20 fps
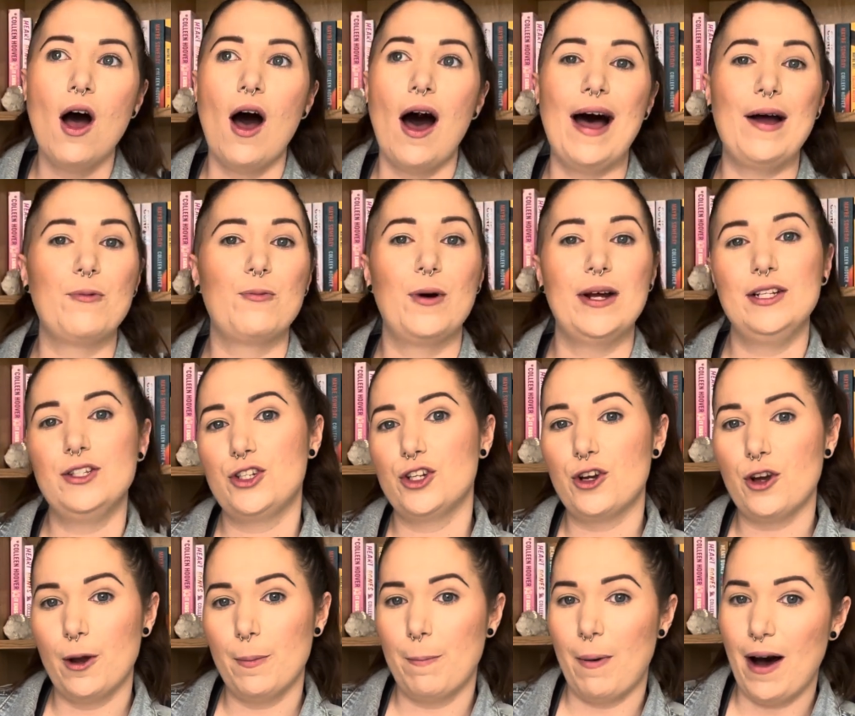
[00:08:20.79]
I went to
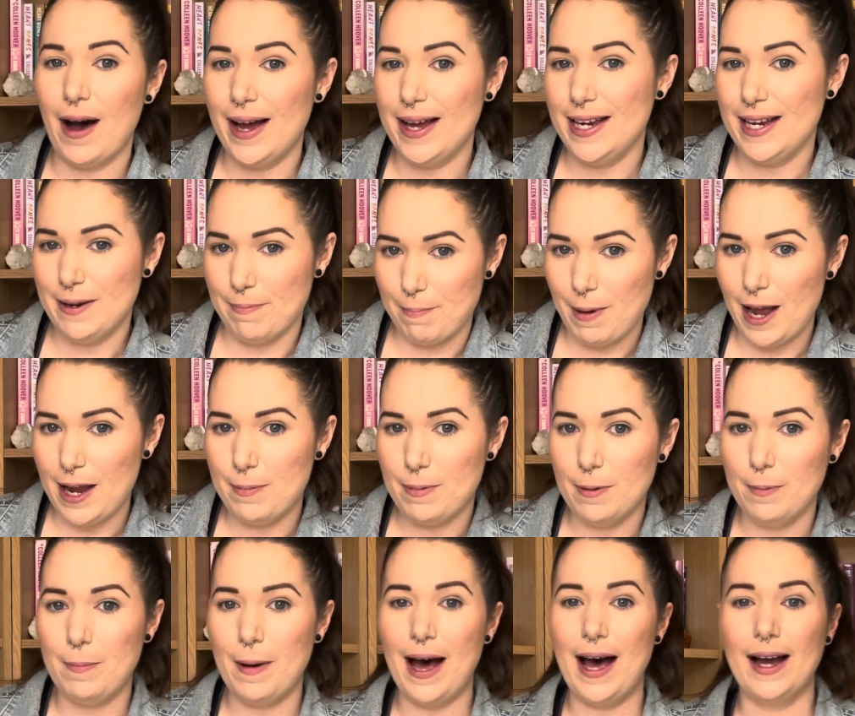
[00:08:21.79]
go buy it in
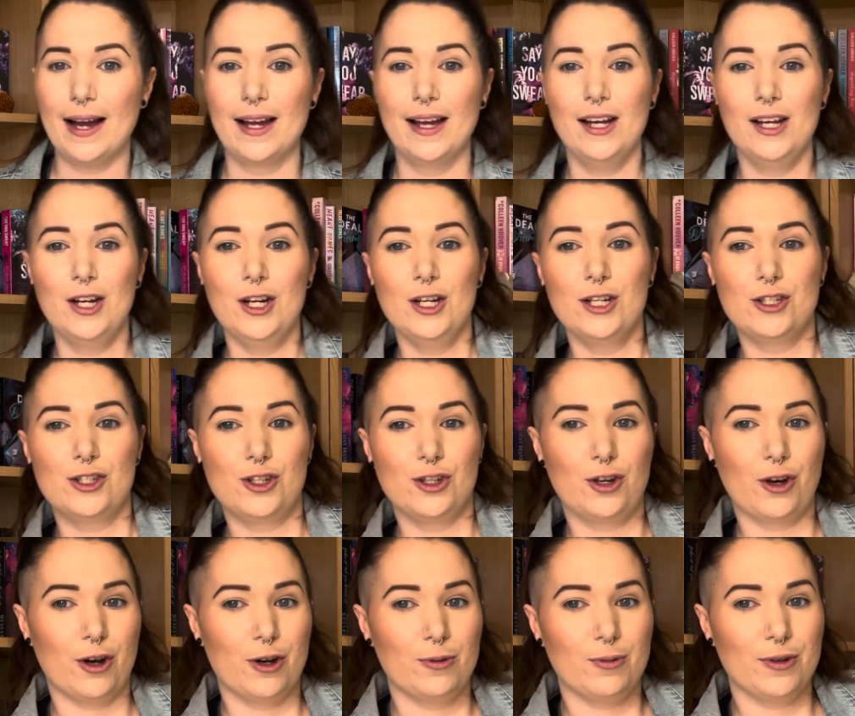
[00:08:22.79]
paperback to
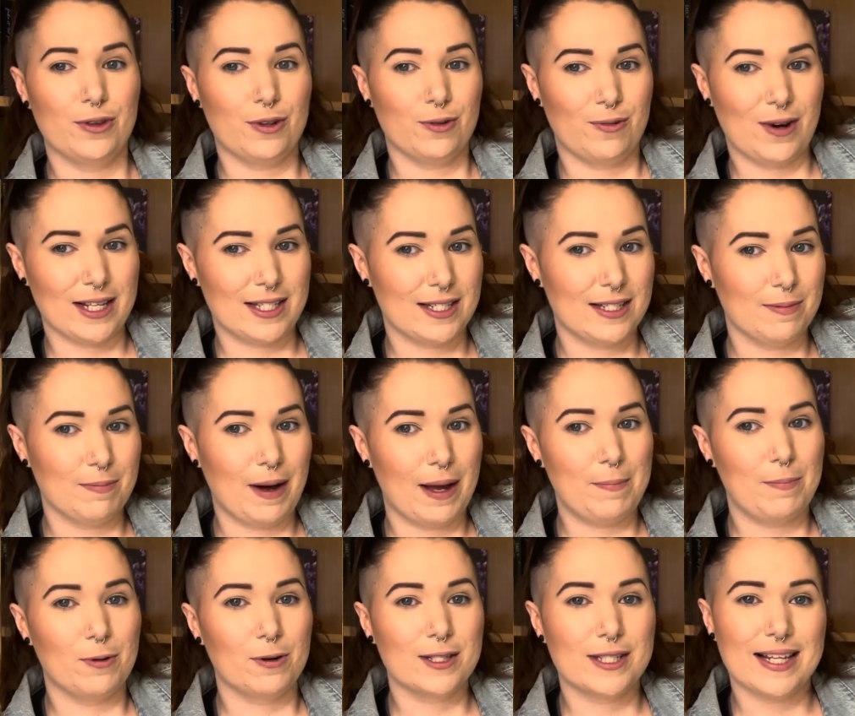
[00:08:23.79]
go with the rest of my
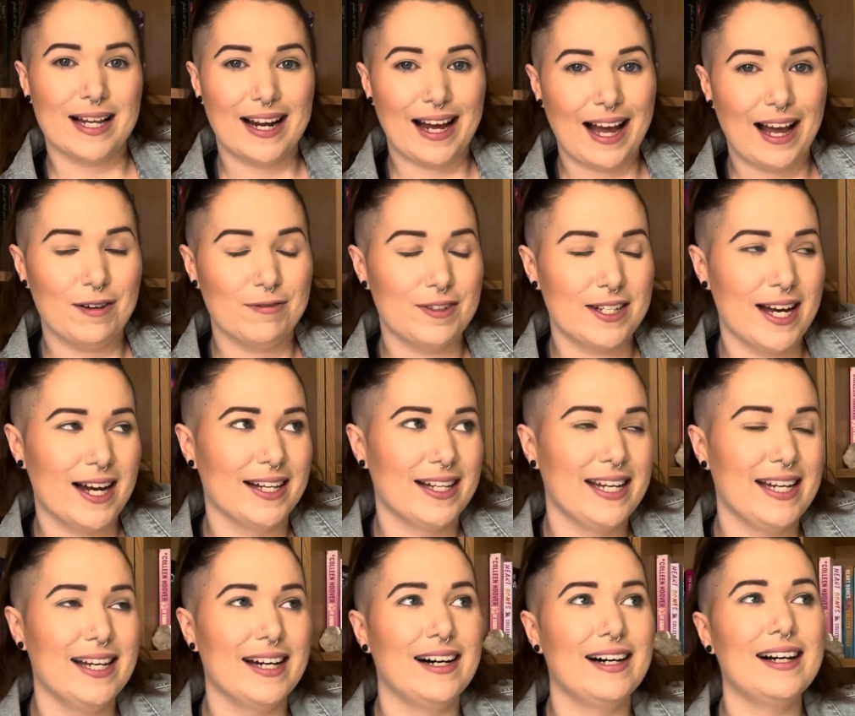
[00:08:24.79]
books that I have down
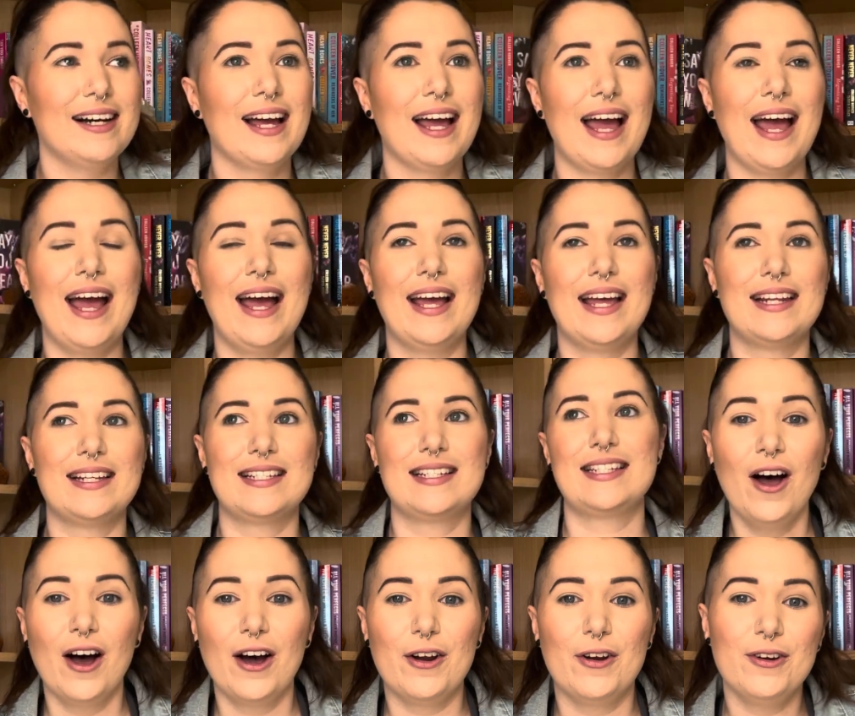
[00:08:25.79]
here. And
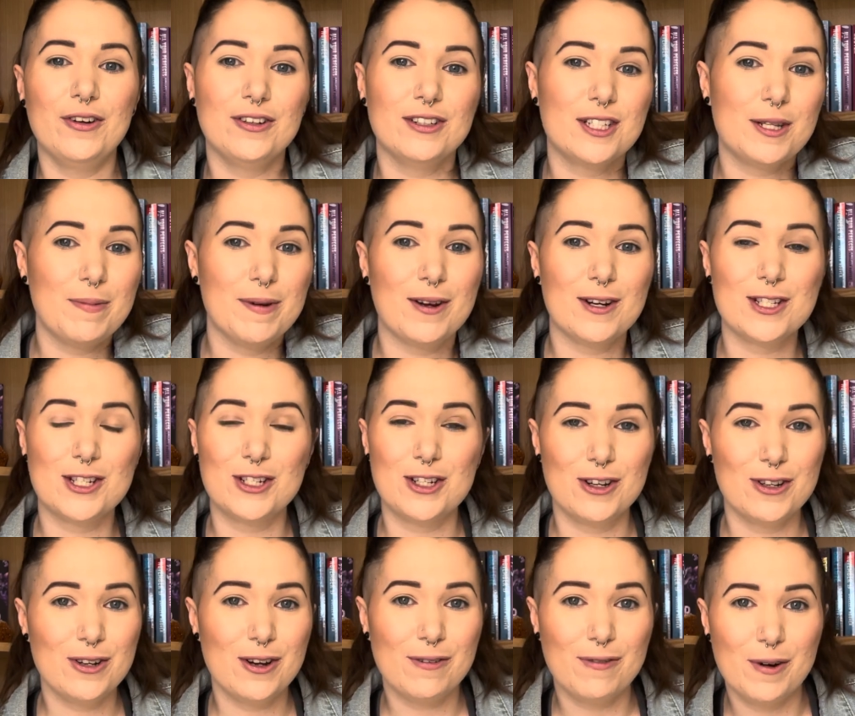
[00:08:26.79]
to be honest, I
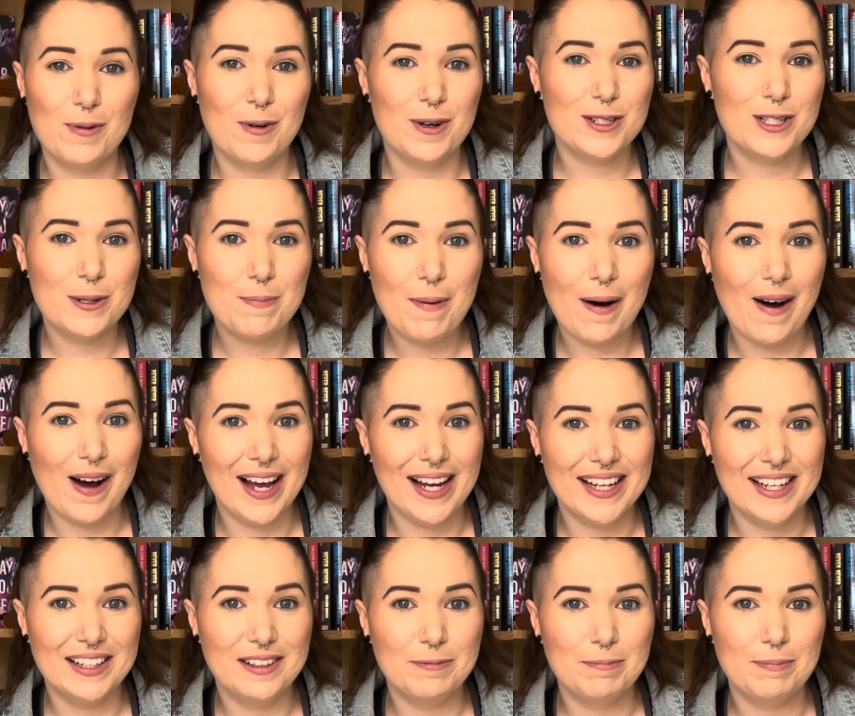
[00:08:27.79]
don't know if I want to buy
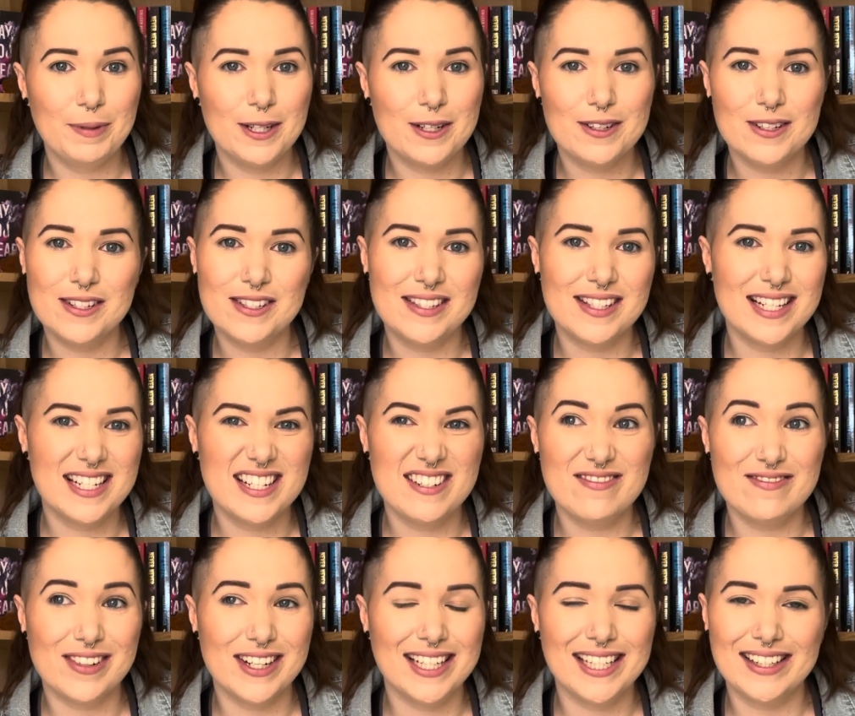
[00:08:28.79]
it because I didn't
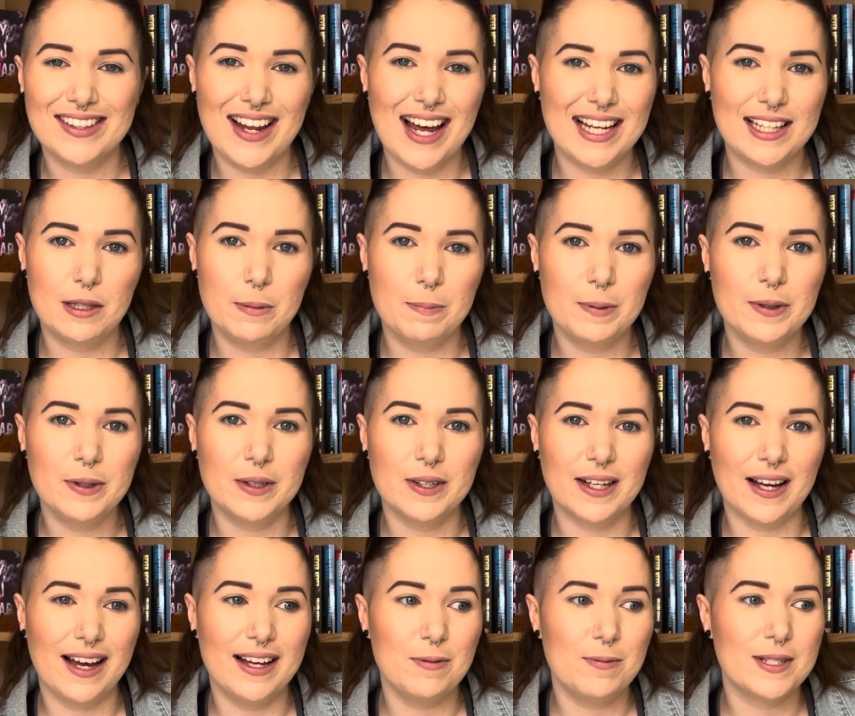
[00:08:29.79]
really like the book.
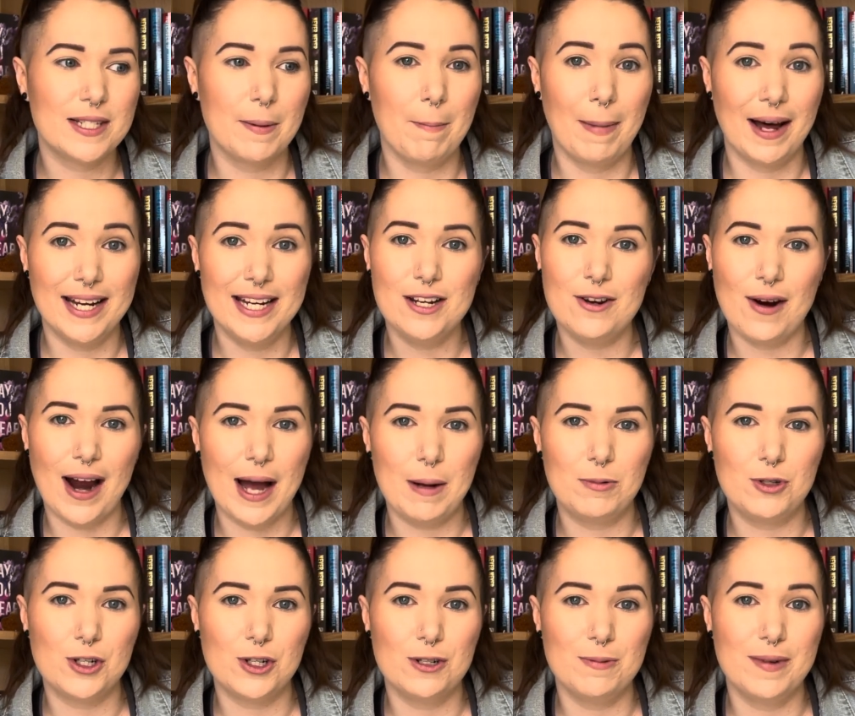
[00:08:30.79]
It was a money grab
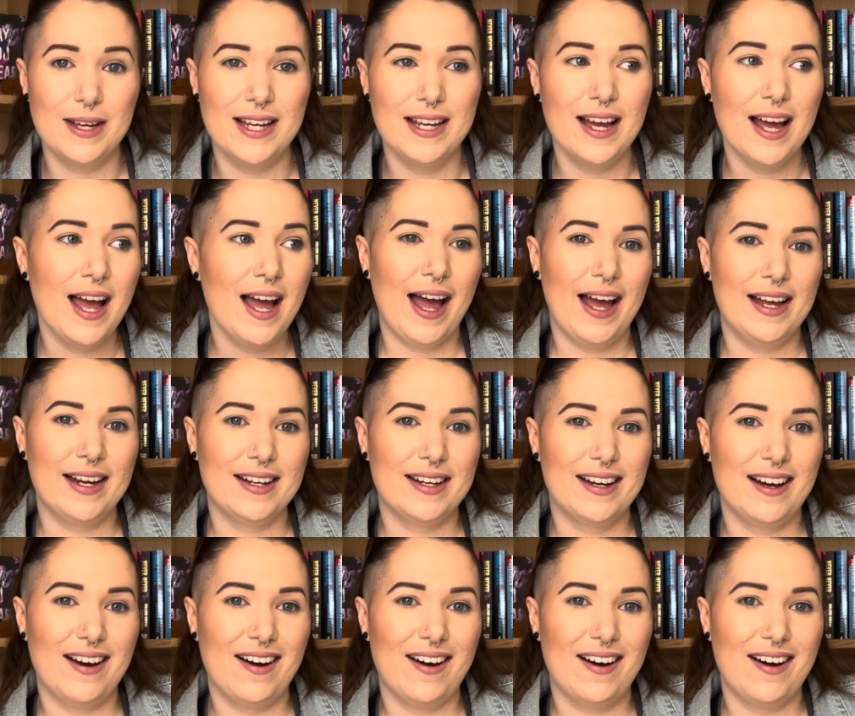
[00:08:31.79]
to me, and